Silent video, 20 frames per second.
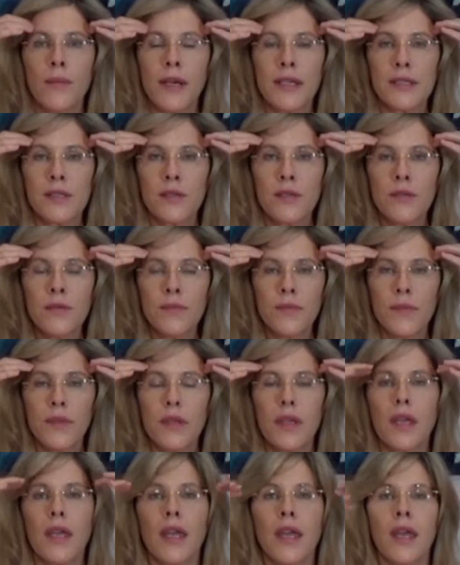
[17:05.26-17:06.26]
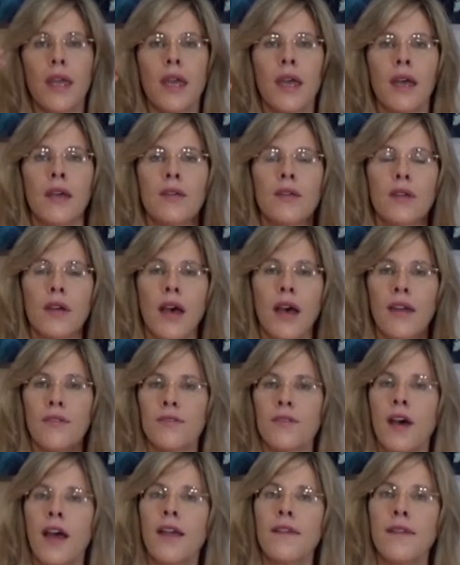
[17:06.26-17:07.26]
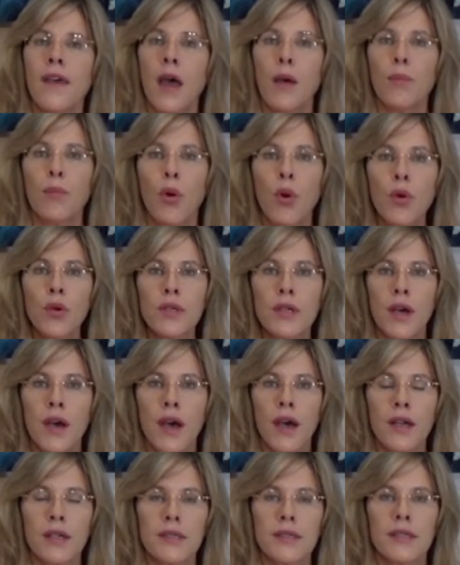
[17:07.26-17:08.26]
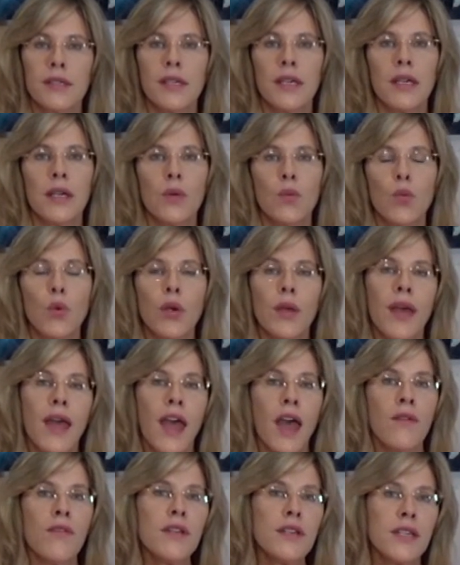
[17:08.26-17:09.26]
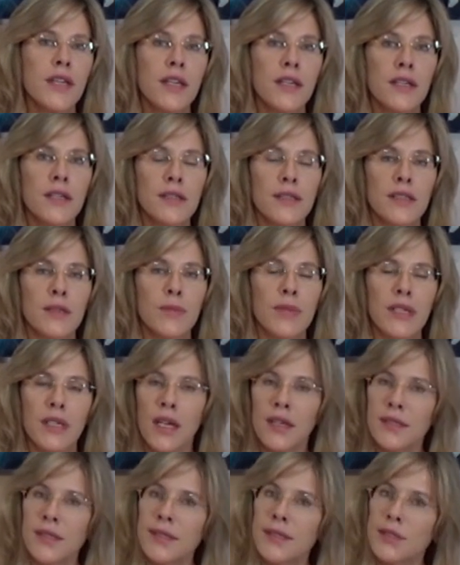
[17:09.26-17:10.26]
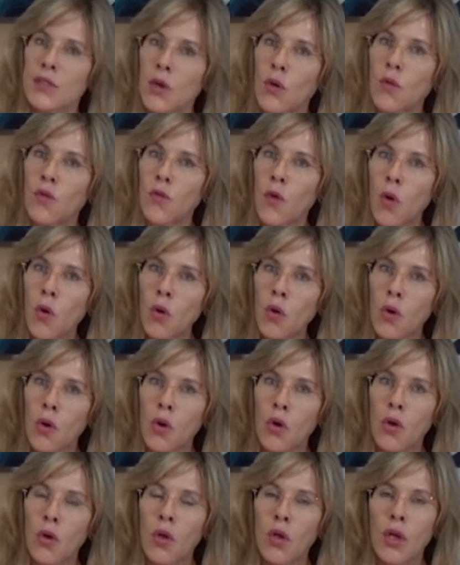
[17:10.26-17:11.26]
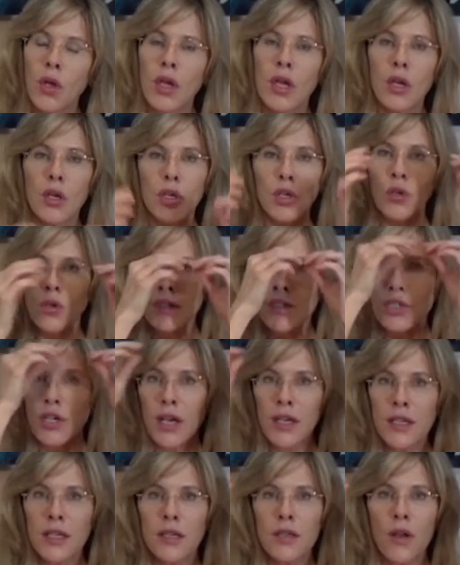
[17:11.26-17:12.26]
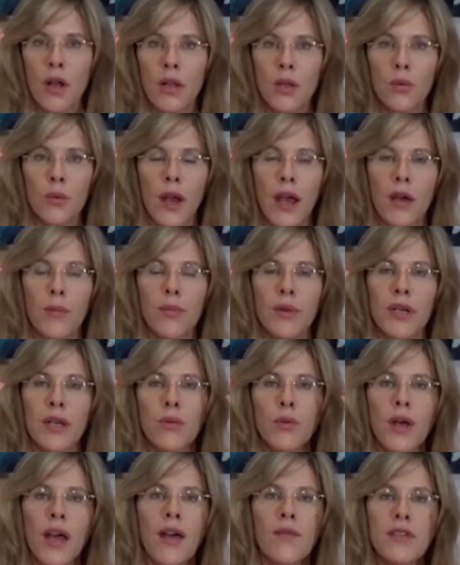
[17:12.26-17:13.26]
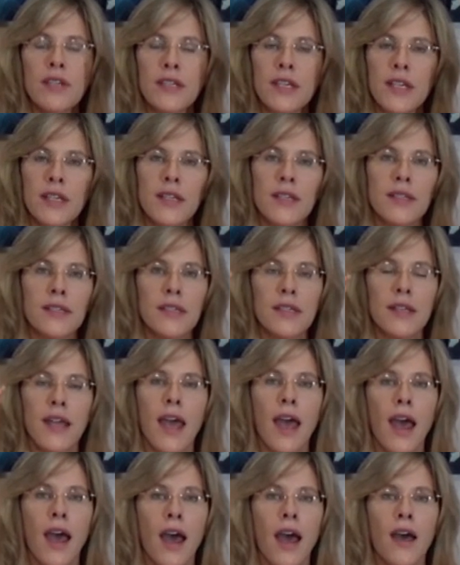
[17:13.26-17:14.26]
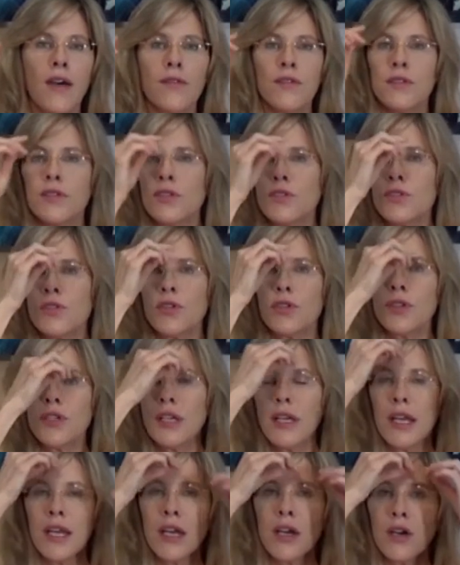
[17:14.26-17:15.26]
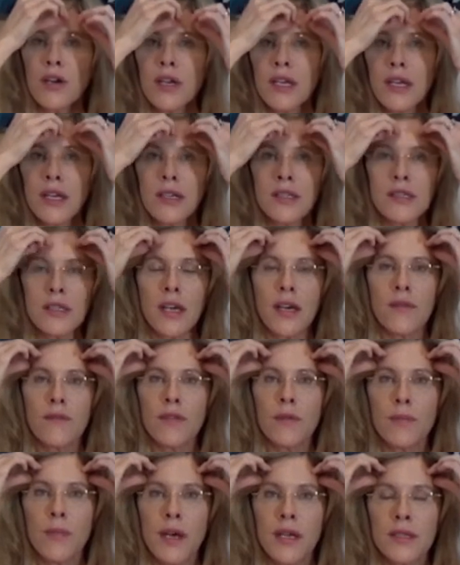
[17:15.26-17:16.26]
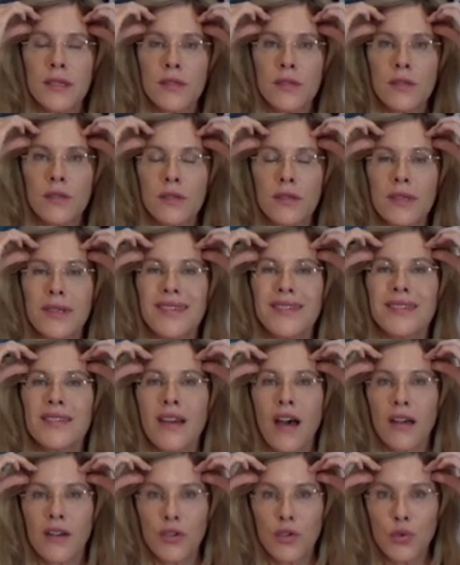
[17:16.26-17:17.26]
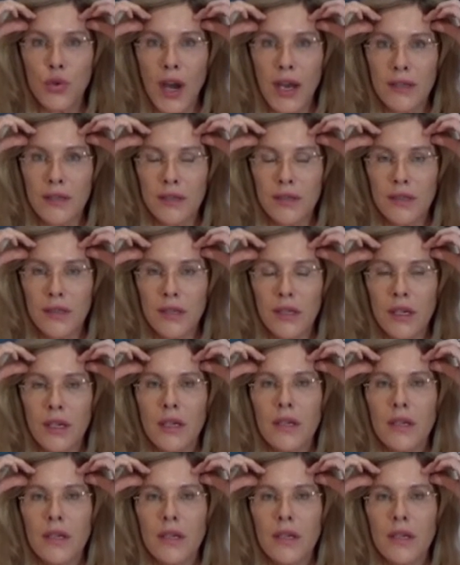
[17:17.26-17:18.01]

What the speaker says: muscle, and I find that Botox will have a tendency, because it's so focal, you inject it all around, but it will have a tendency to have certain areas of the muscle not addressed.